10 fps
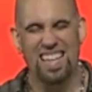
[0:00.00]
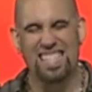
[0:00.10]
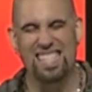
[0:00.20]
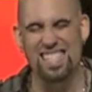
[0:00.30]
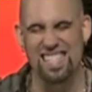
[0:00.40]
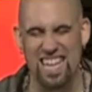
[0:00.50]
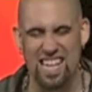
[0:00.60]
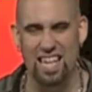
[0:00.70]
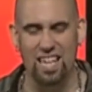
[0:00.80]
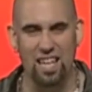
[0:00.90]

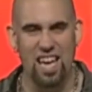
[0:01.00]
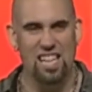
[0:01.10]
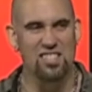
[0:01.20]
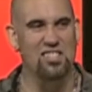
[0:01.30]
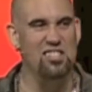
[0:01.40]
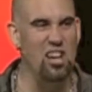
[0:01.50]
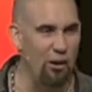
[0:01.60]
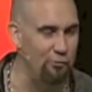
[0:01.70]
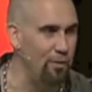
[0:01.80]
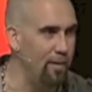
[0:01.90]
stinking
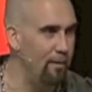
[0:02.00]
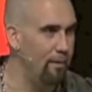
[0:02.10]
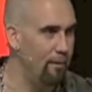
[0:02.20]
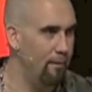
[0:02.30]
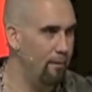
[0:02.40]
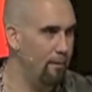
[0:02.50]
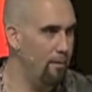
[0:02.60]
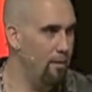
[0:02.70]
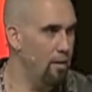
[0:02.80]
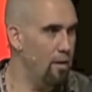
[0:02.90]
stuff
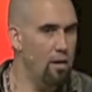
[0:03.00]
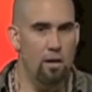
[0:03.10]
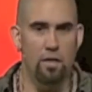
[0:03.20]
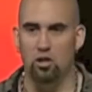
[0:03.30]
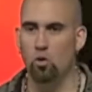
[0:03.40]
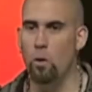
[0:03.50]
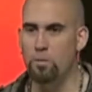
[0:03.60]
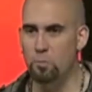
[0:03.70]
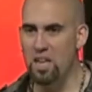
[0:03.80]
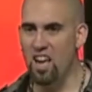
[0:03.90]
that
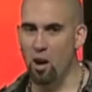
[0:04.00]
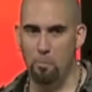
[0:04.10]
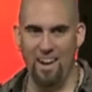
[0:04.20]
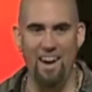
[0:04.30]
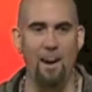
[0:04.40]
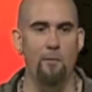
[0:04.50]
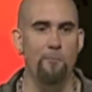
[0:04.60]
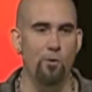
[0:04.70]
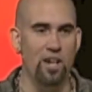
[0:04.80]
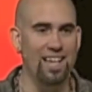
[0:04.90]
trips me up
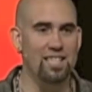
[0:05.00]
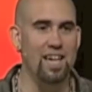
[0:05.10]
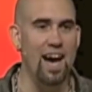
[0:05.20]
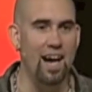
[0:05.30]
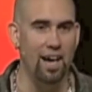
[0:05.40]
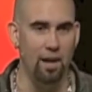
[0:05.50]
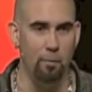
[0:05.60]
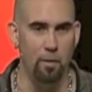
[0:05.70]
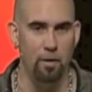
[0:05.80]
every time.